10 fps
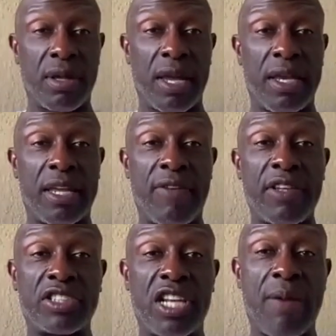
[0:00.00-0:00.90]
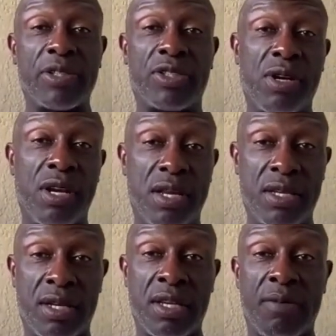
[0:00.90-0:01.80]
and it giving us an opportunity
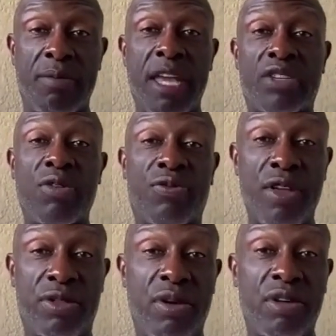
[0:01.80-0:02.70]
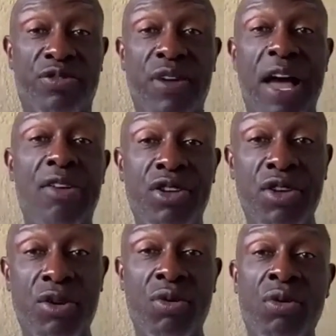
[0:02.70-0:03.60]
to make 2 free throws, foul
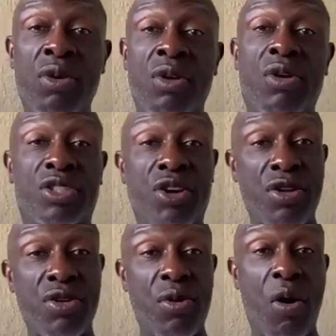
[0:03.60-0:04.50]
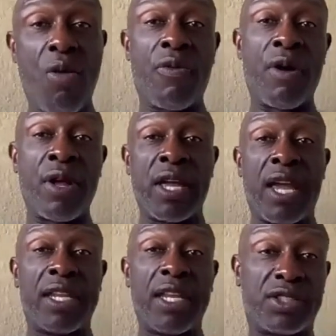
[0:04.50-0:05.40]
you or turn you over
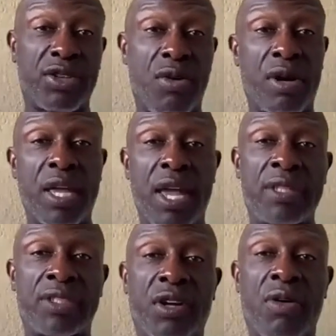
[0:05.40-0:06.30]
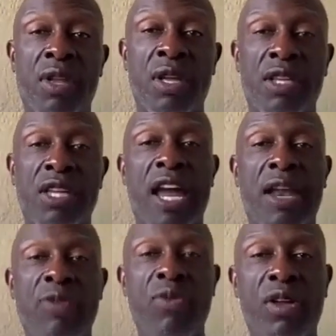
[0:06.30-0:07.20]
and then score again. So you got to
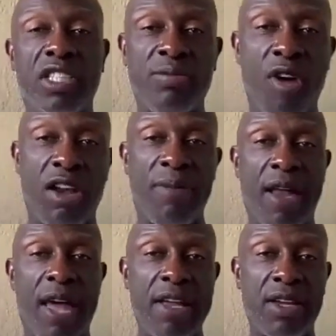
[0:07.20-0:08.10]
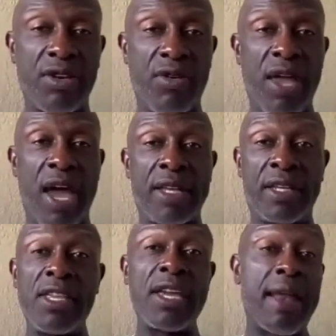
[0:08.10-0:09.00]
be really smart about how you're doing that. And
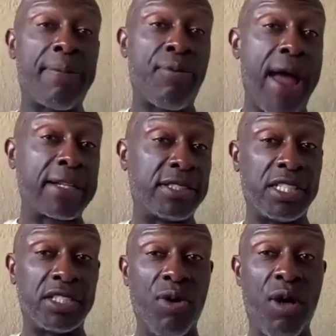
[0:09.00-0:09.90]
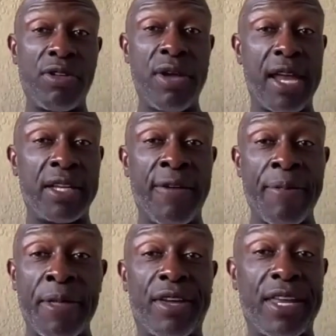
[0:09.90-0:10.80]
then you got to practice it as well. You got to
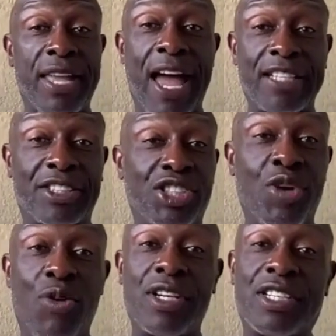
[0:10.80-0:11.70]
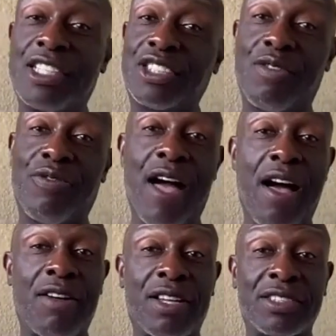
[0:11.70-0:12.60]
get guys because you don't want an intentional foul
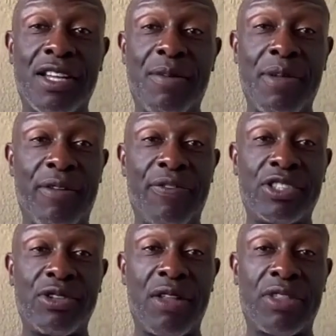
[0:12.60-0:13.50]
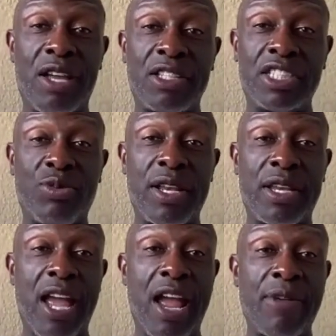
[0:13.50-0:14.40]
because there'll be a official out there just waiting to
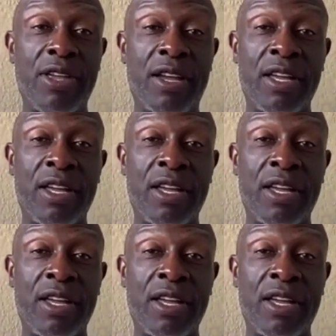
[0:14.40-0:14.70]
hammer you.